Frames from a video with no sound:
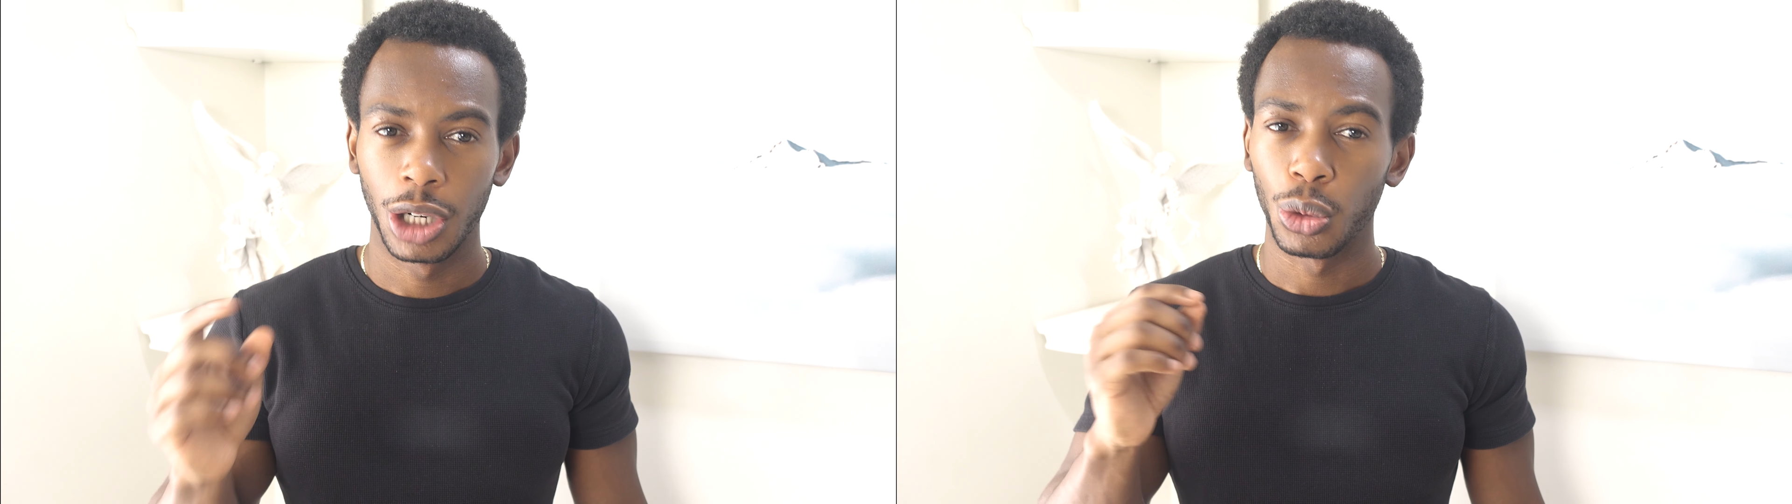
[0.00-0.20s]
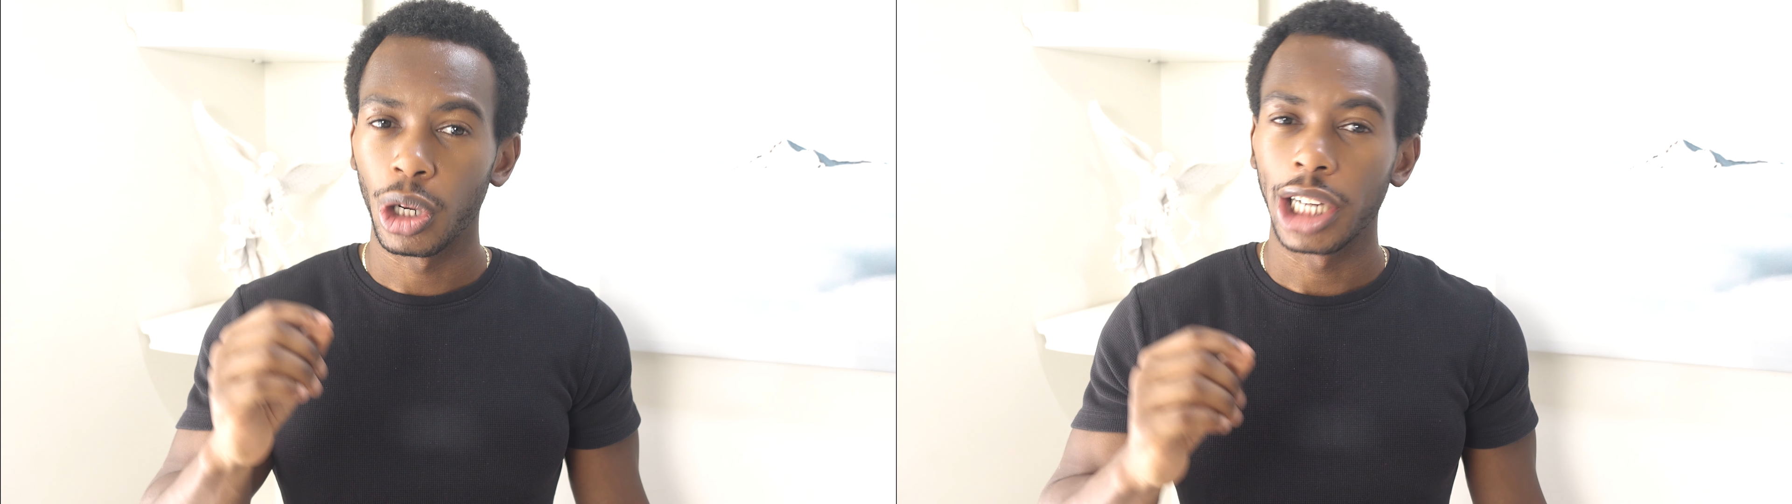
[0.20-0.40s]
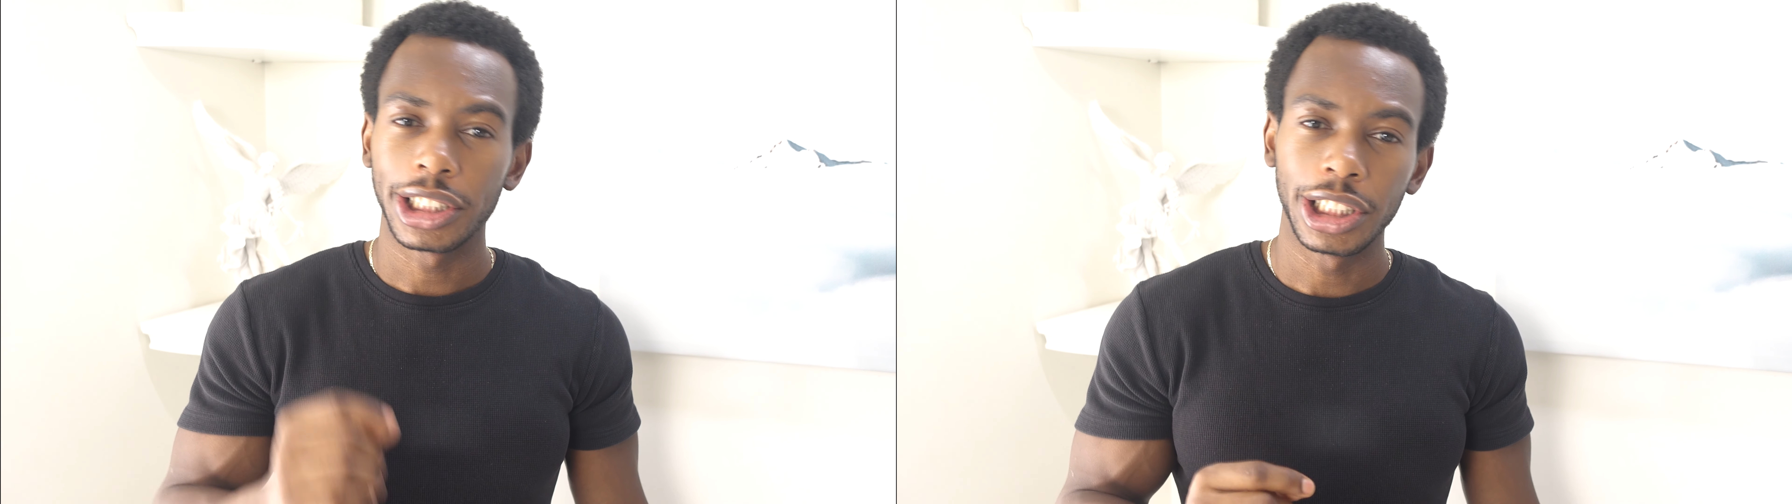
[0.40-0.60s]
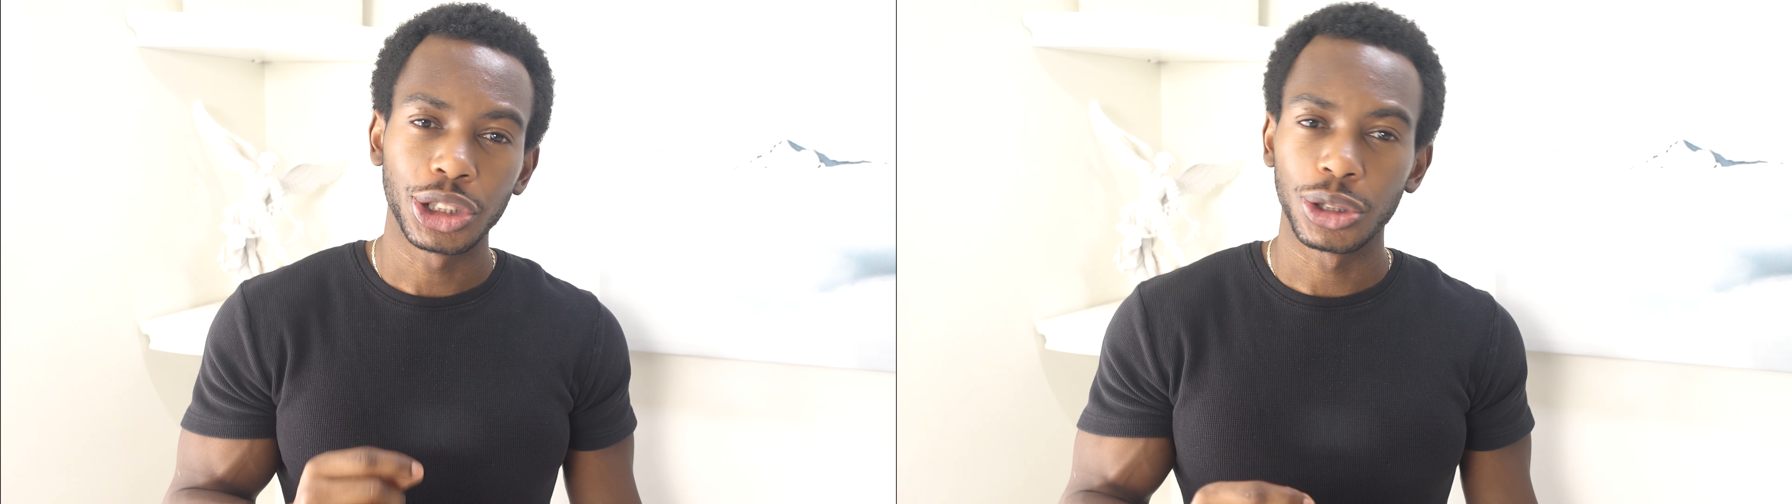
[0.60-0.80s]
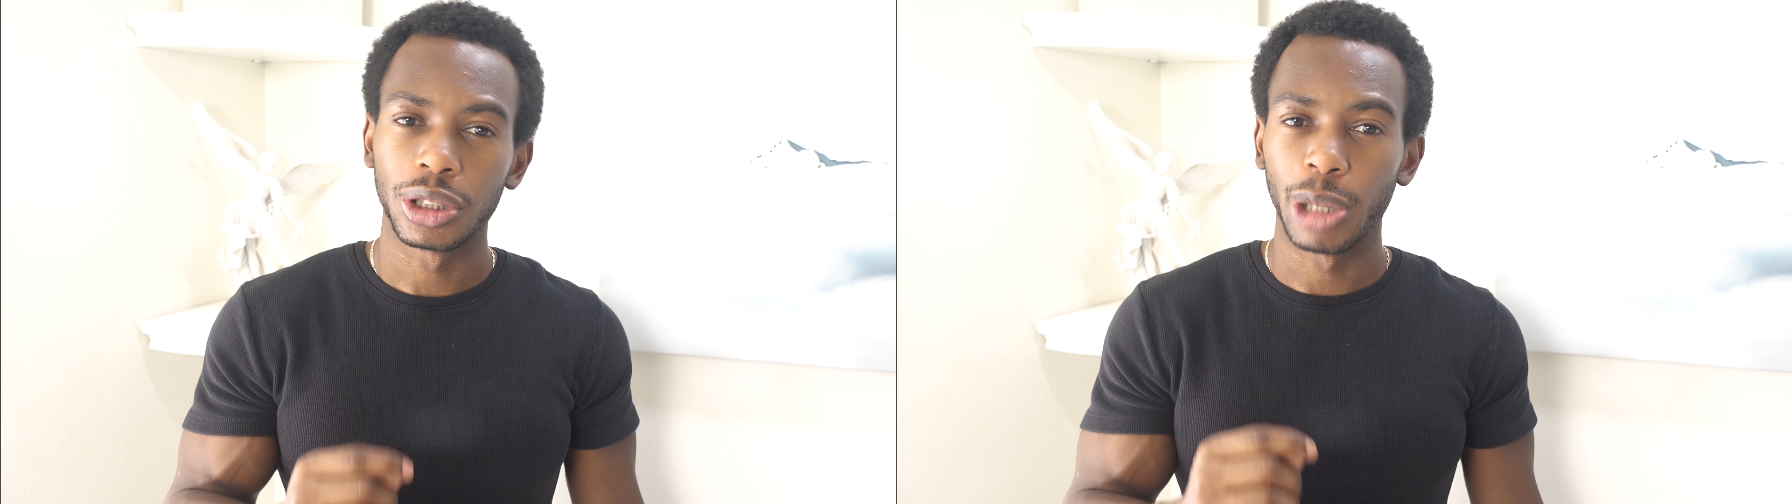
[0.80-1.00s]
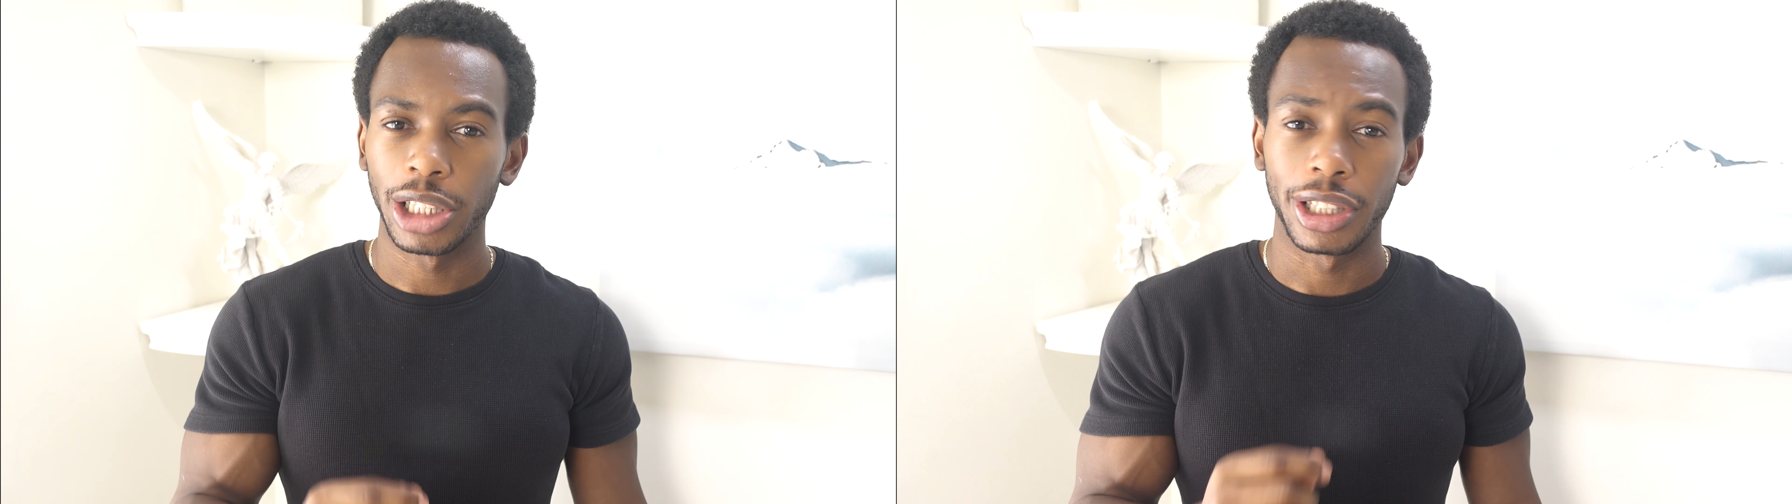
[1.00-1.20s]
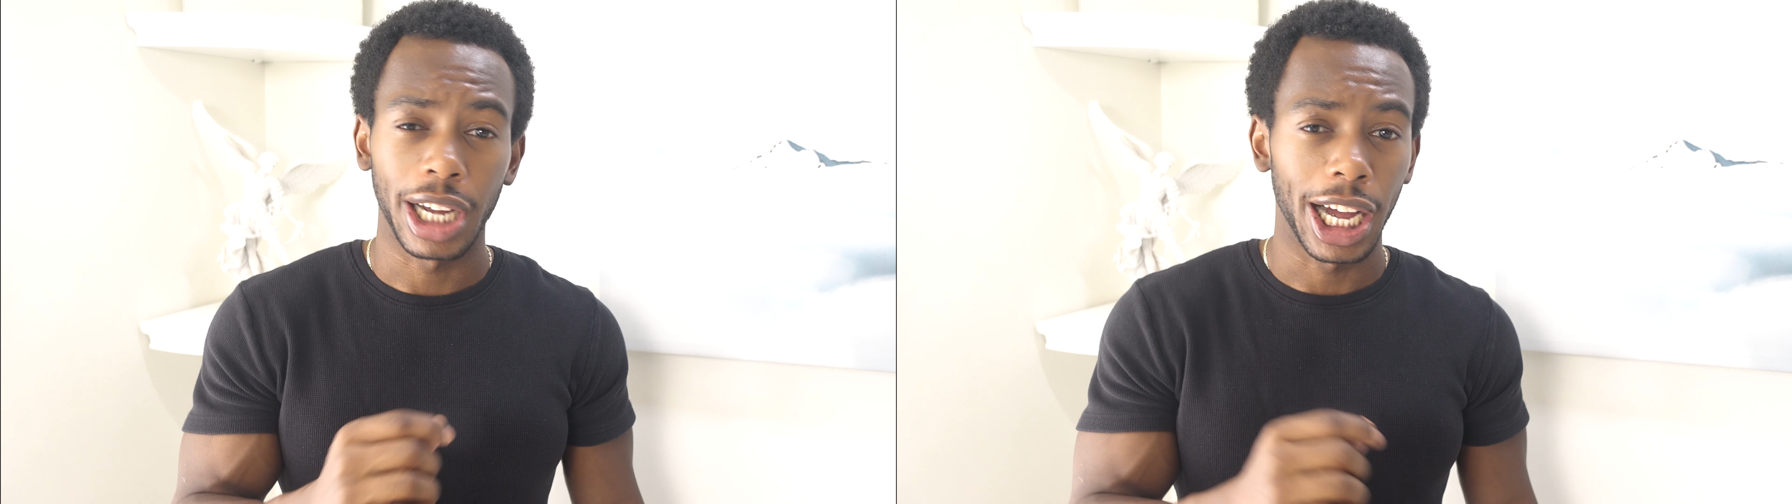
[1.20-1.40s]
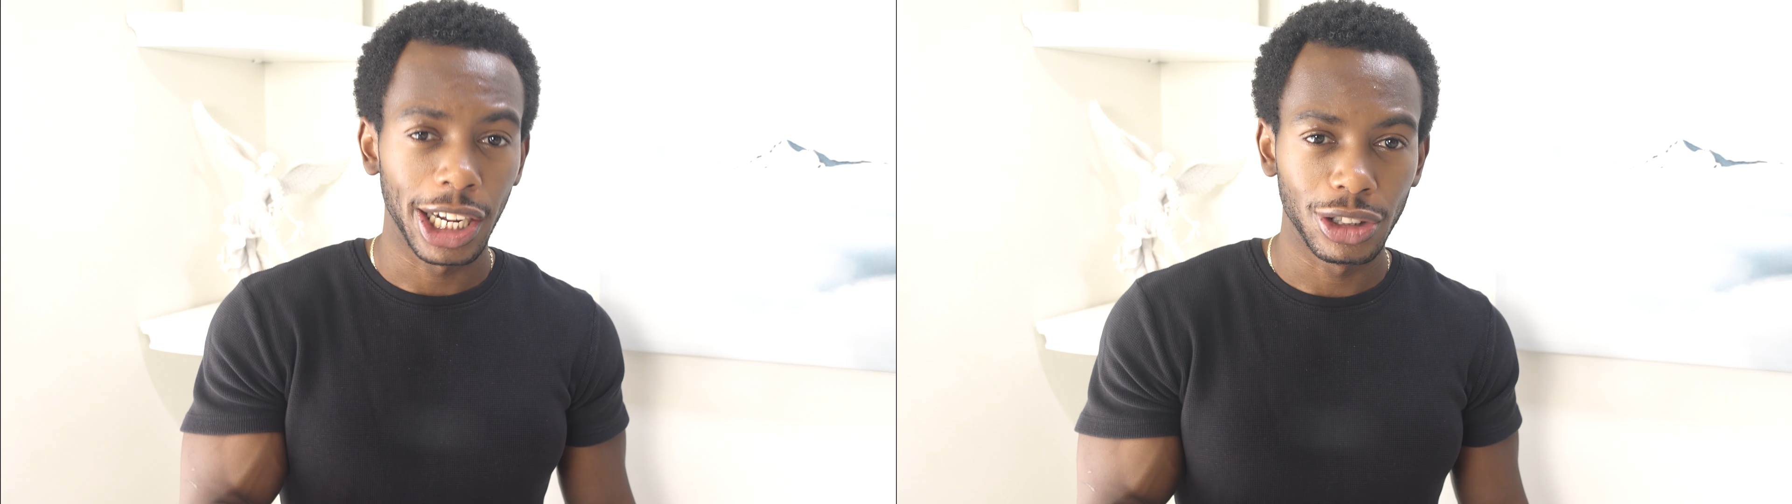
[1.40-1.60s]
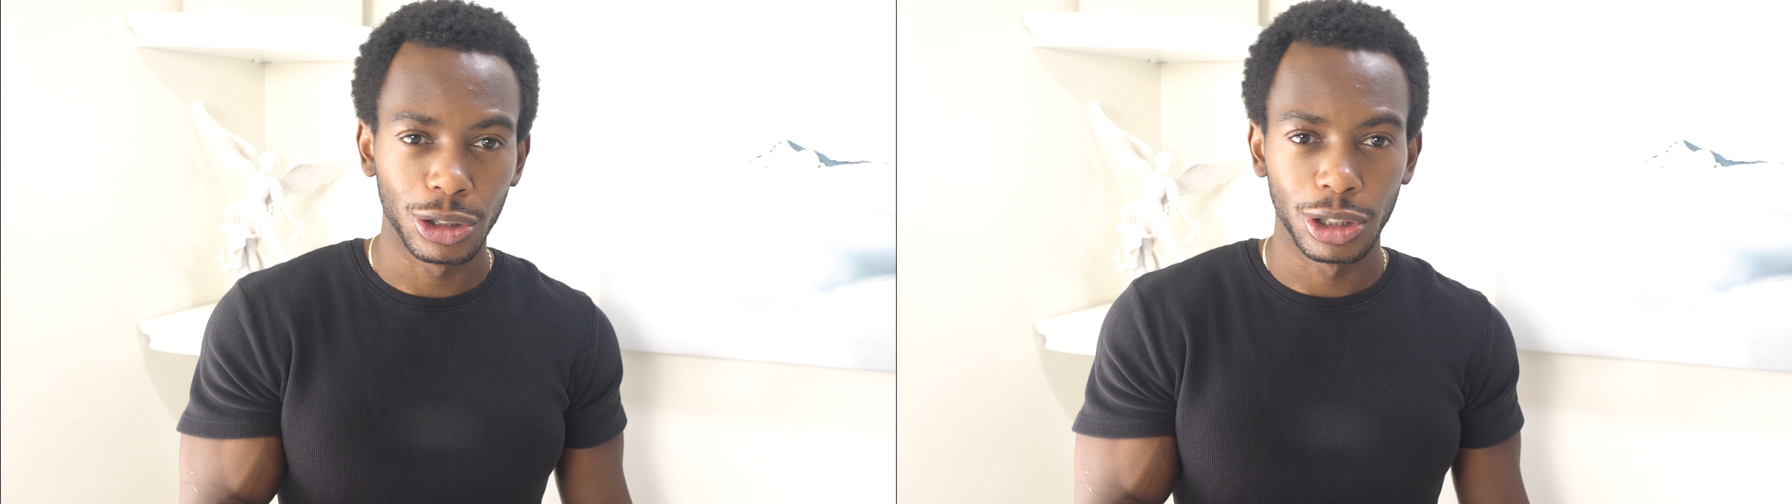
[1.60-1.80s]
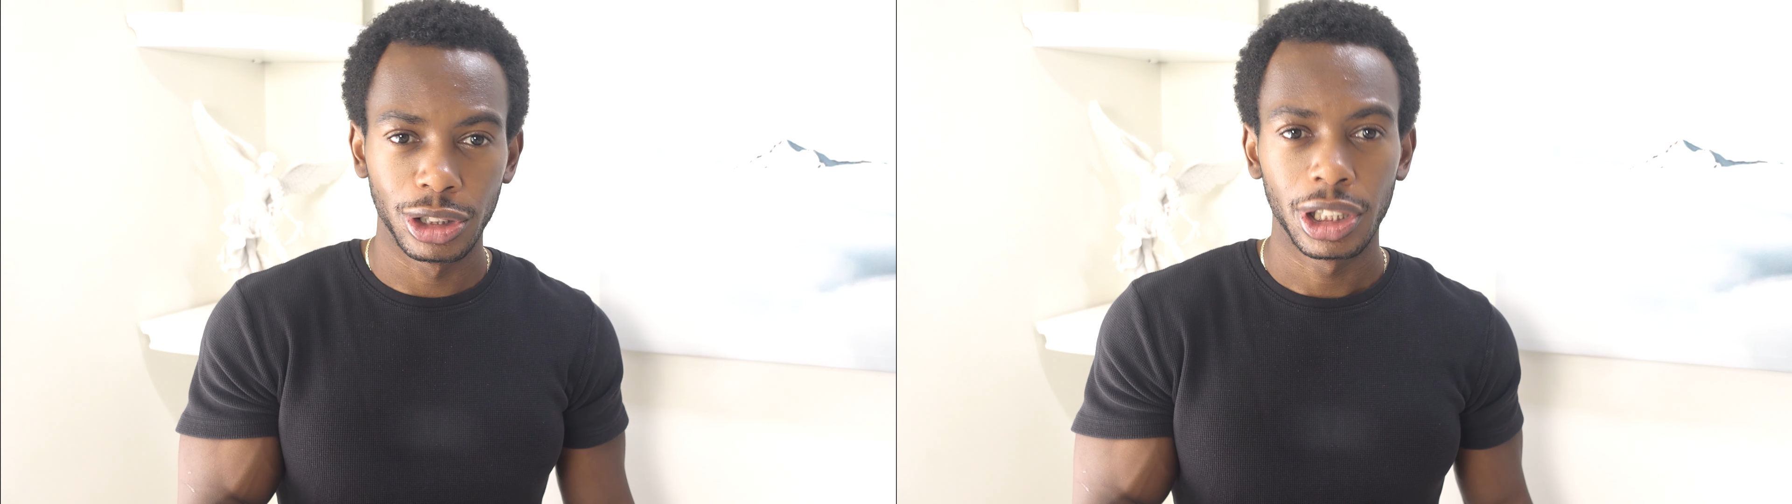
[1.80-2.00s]
where I teach you the method I
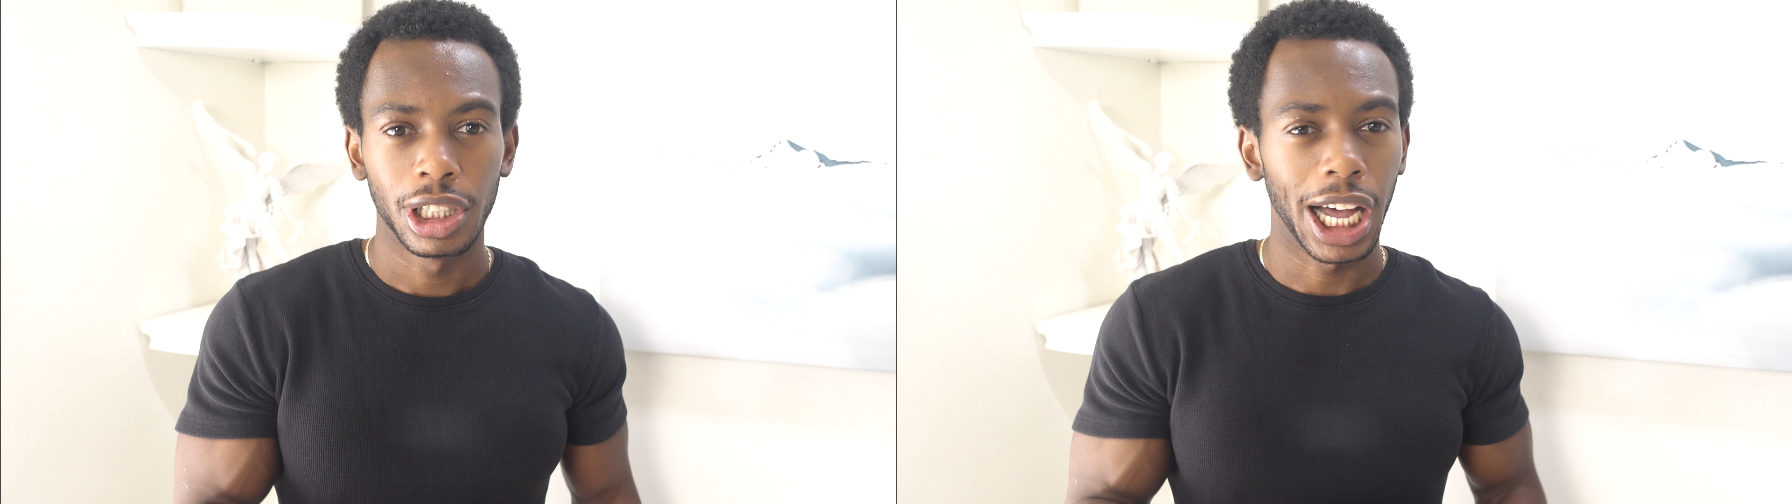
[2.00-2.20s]
learned